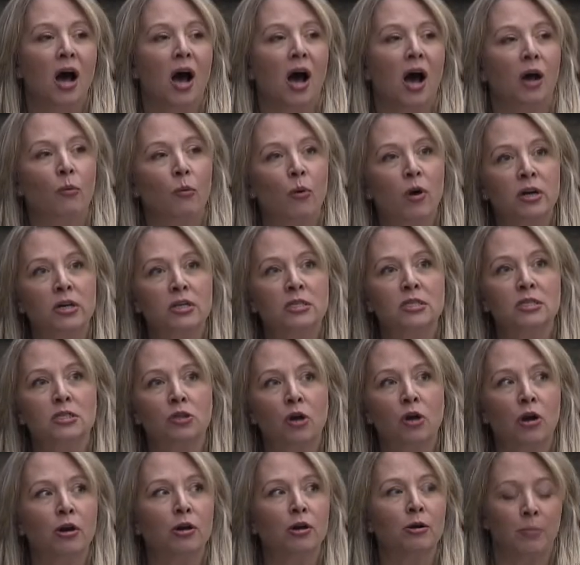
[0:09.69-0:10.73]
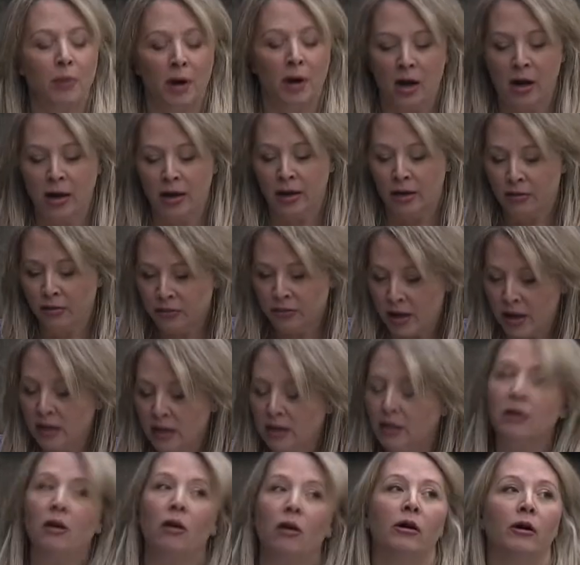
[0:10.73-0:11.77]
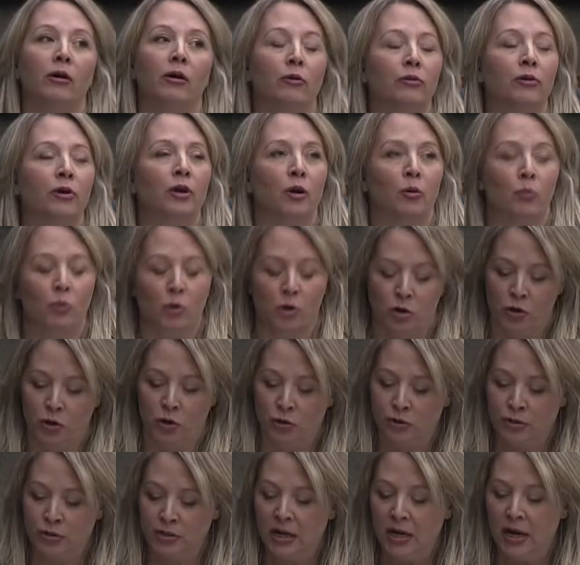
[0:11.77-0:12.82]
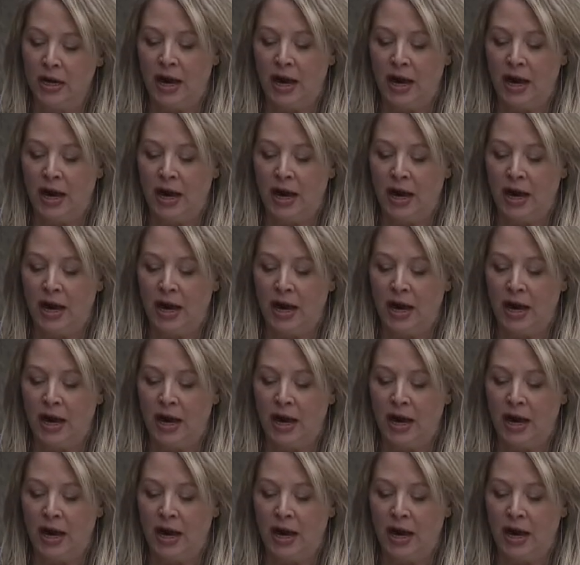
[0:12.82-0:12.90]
I want to start by thanking our healthcare workers